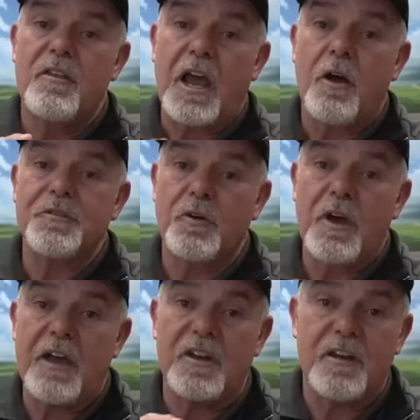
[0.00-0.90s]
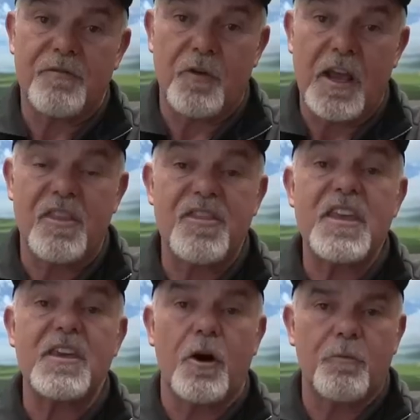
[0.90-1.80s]
I also have a friend,
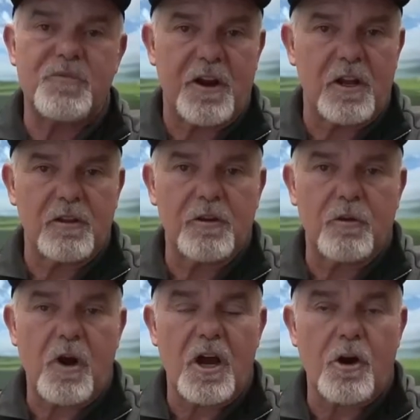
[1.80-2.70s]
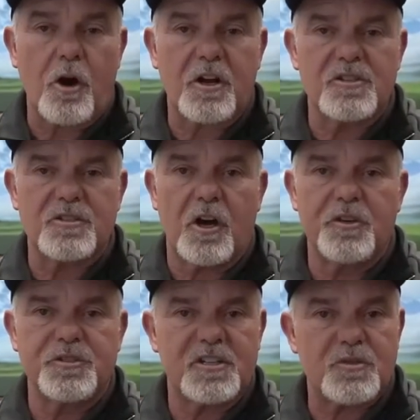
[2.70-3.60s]
Theo, down in Little Rock, Arkansas,
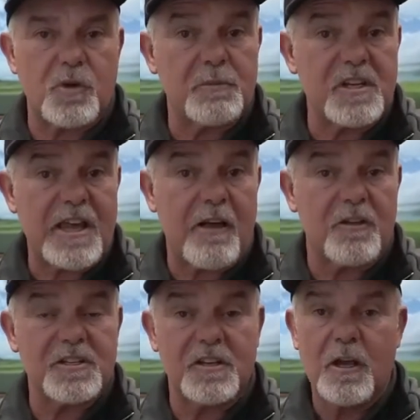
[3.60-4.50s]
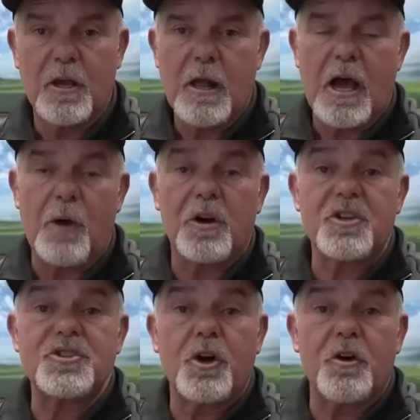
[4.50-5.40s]
is extremely talented. I want
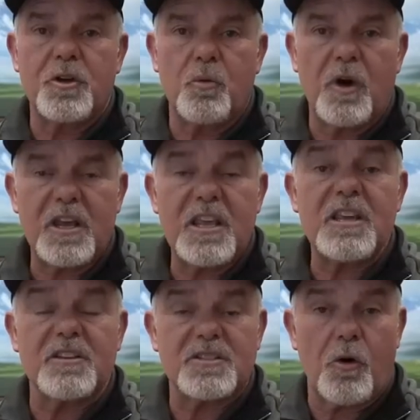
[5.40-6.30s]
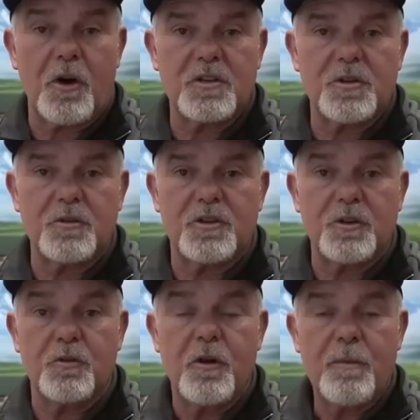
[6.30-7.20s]
to show you what he is going to
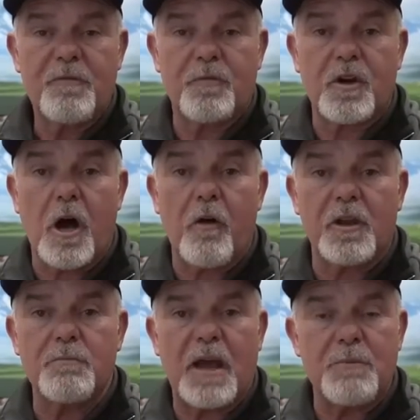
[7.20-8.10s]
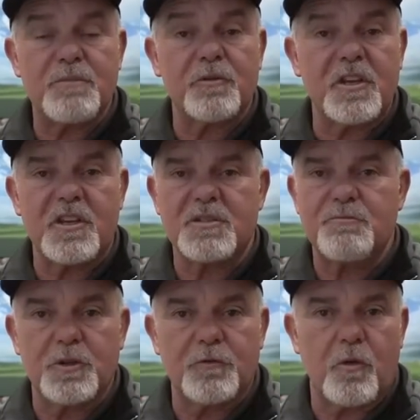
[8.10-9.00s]
do for Colin by building these
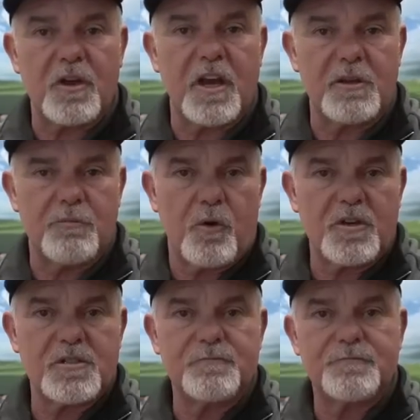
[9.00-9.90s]
beautiful cutting boards.